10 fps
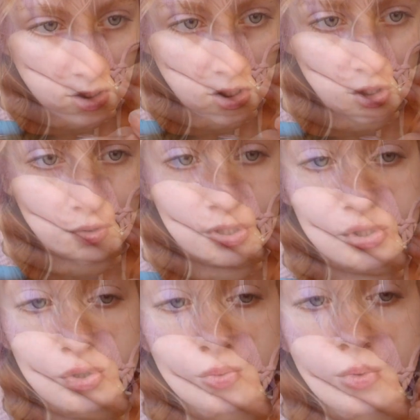You can
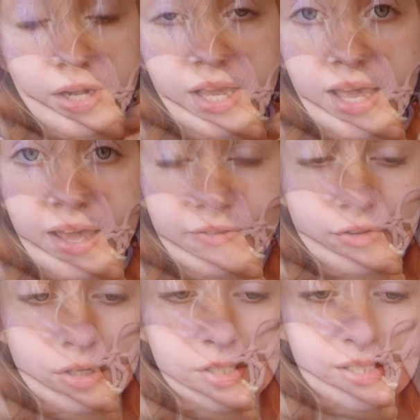do
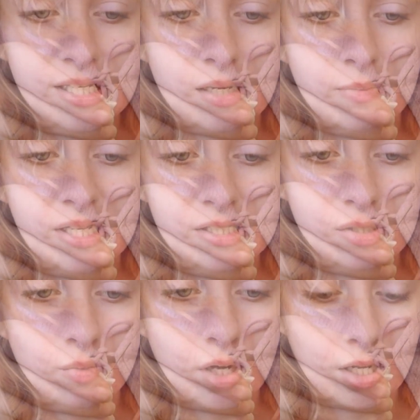whatever seed beads
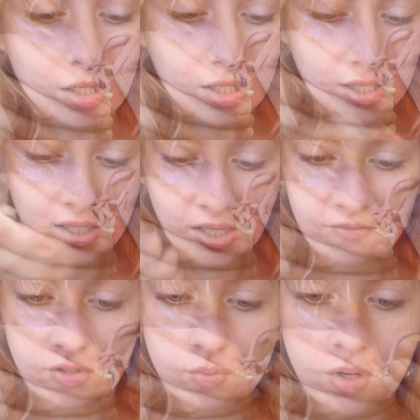you want.
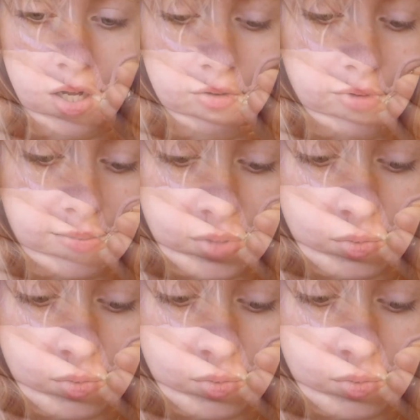If you want a rainbow